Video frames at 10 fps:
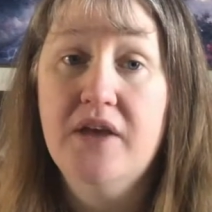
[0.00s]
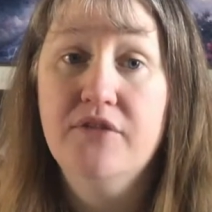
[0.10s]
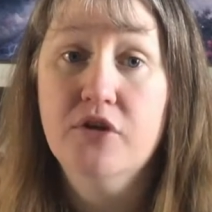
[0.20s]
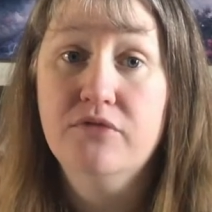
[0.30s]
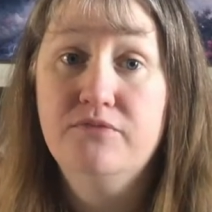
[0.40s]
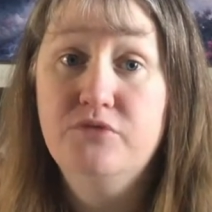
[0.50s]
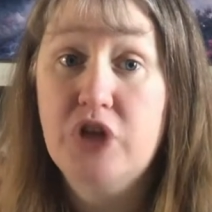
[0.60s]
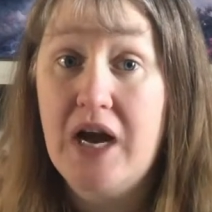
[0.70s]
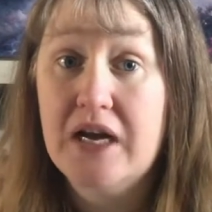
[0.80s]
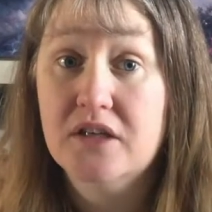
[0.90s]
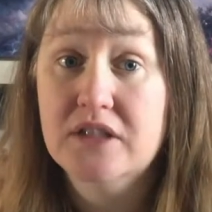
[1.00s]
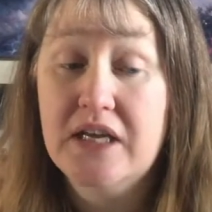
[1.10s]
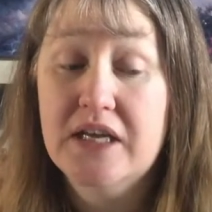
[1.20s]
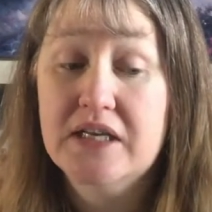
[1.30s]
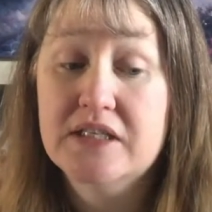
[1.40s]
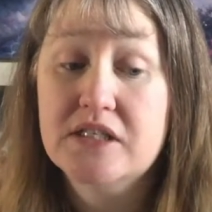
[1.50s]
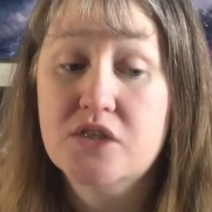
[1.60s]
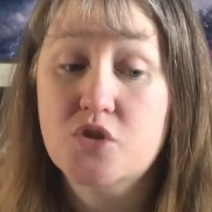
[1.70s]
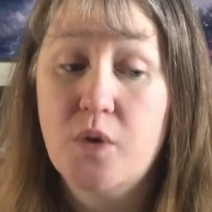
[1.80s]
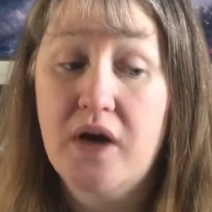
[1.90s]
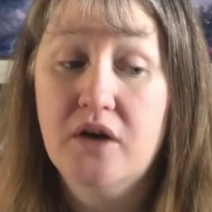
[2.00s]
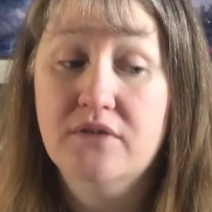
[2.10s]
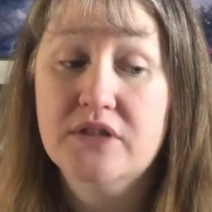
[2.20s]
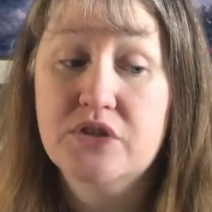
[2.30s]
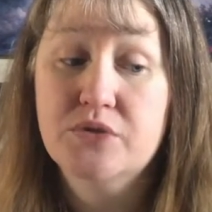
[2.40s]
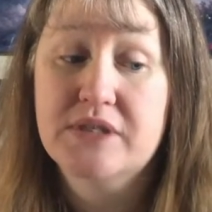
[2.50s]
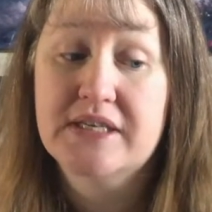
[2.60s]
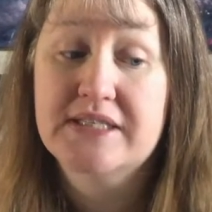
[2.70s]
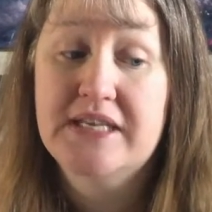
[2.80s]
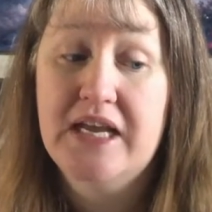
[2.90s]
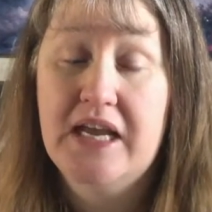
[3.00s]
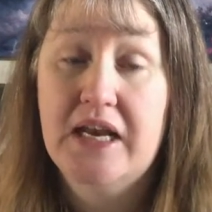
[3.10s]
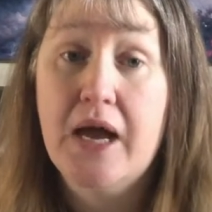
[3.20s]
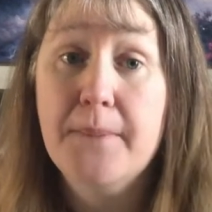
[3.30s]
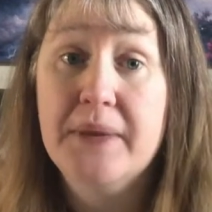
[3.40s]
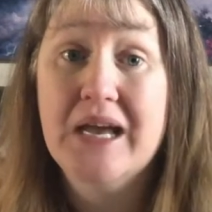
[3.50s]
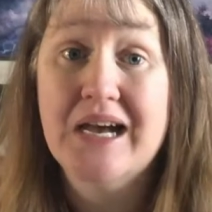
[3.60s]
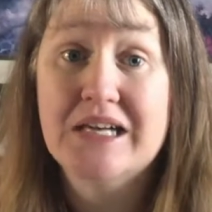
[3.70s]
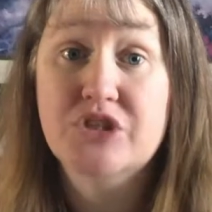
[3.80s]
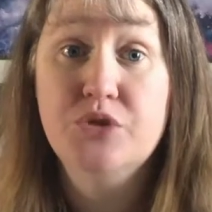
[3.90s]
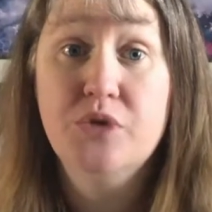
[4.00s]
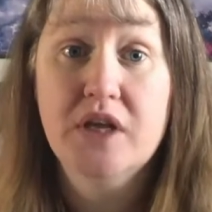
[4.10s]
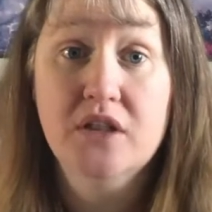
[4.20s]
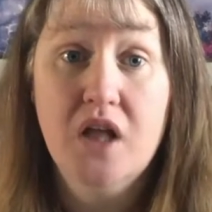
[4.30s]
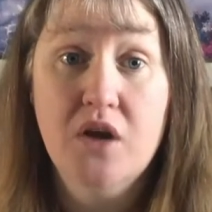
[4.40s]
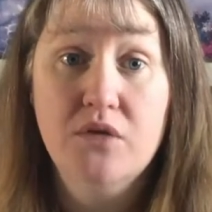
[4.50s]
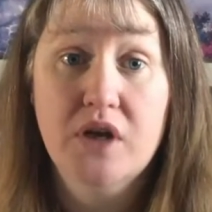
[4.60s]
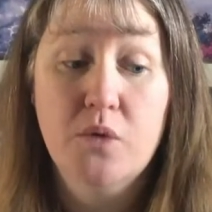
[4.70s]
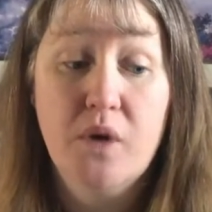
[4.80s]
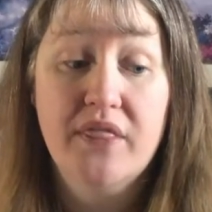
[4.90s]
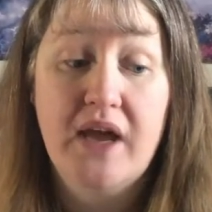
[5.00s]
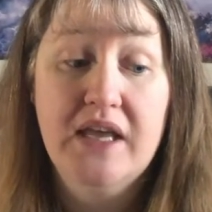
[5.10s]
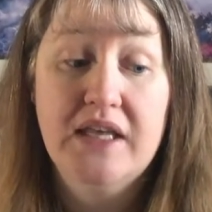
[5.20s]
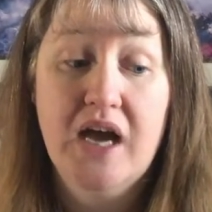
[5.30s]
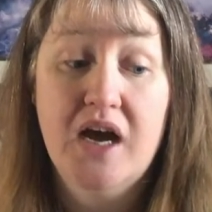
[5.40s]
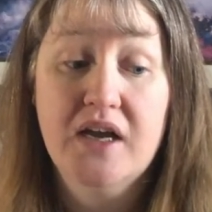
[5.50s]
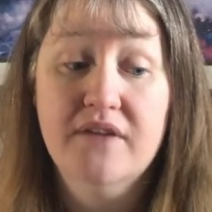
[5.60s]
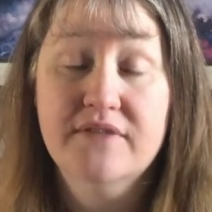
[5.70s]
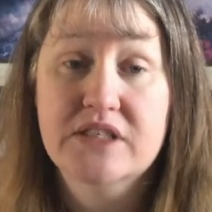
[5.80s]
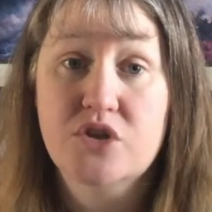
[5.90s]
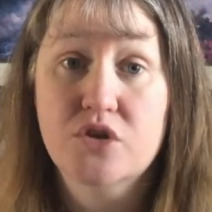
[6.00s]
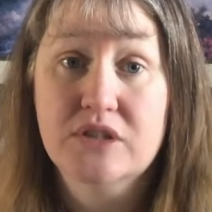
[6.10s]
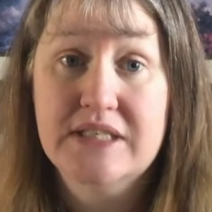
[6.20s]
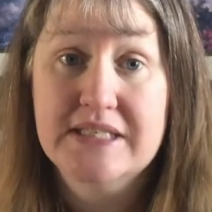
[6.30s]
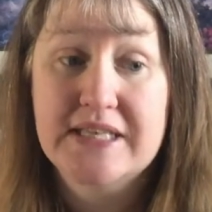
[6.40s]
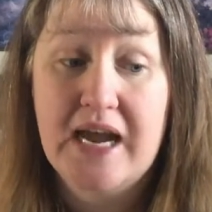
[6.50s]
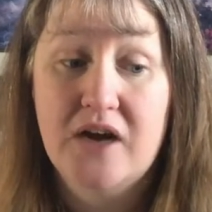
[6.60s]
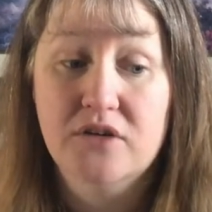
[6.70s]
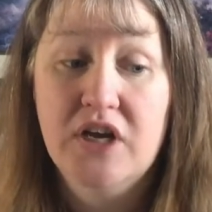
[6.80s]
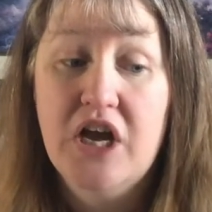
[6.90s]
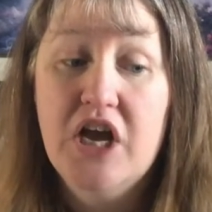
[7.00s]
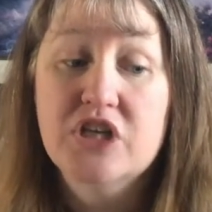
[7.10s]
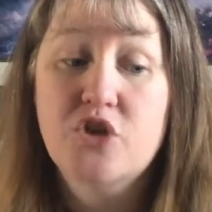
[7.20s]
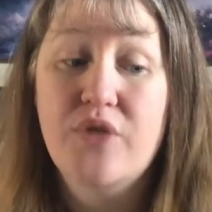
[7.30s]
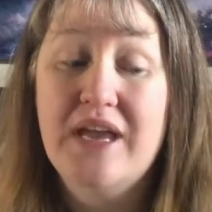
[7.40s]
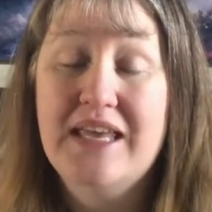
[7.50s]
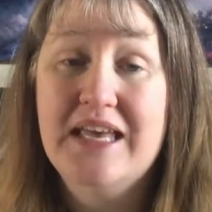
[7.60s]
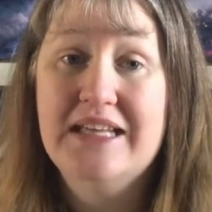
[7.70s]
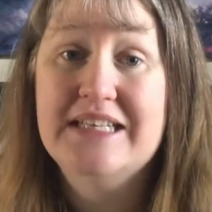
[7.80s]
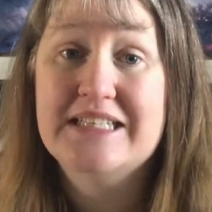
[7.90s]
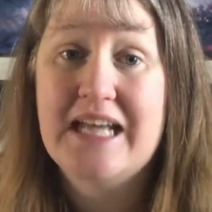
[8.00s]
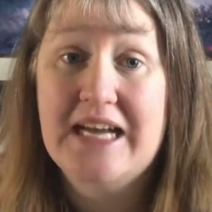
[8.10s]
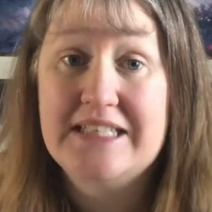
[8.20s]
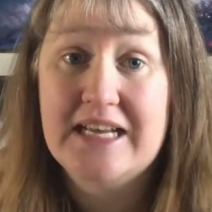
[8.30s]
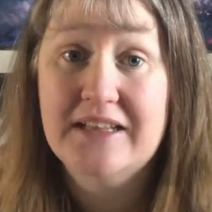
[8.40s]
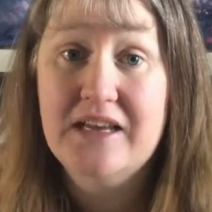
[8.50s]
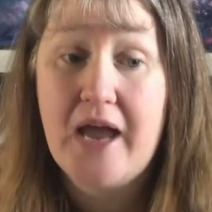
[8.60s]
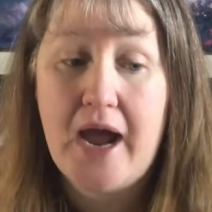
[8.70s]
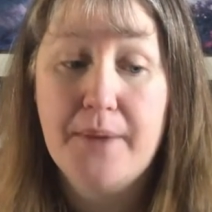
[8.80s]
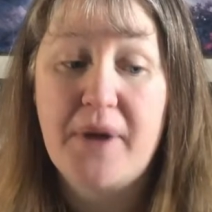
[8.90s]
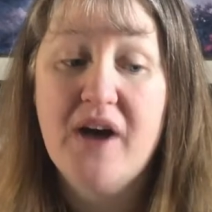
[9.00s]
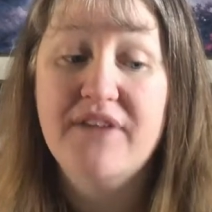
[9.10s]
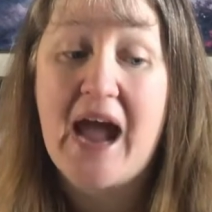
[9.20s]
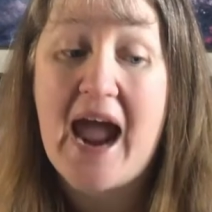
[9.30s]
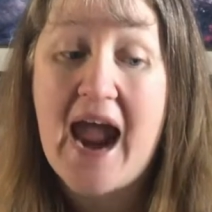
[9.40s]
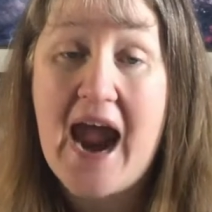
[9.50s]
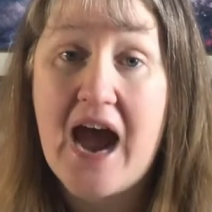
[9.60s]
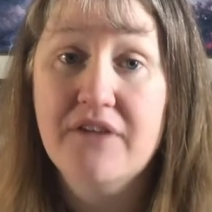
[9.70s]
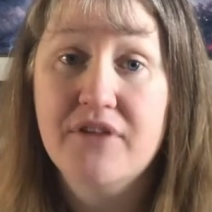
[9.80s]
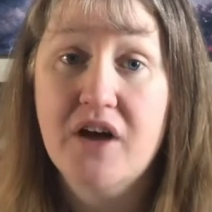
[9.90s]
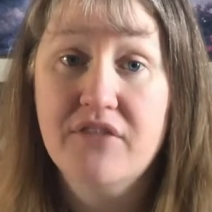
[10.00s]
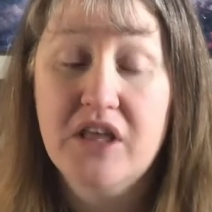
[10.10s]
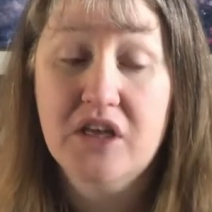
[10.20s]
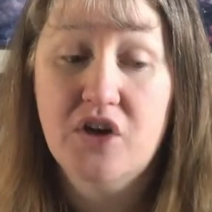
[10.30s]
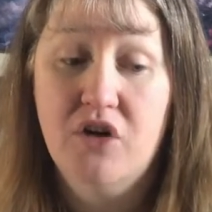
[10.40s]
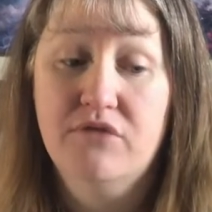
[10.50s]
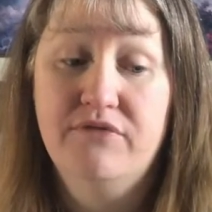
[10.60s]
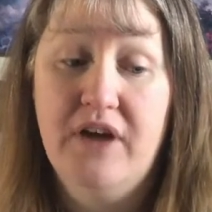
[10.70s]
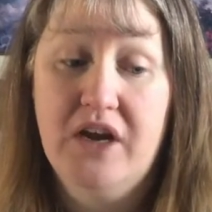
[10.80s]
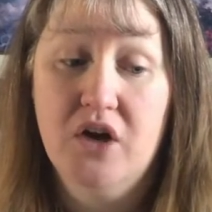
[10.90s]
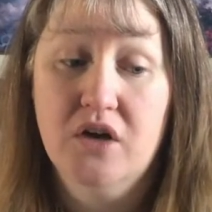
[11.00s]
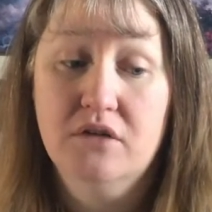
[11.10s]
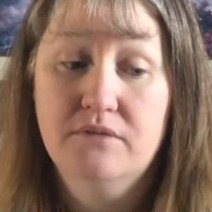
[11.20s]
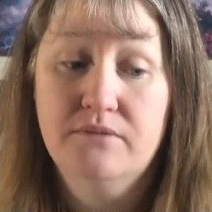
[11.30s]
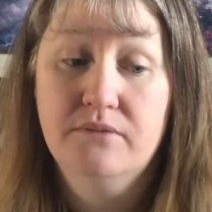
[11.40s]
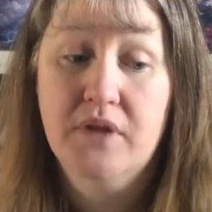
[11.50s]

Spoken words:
If your child is 12 to 16, because you can load it with a young visitor discount. So they get a daily cap of half of the adult fare.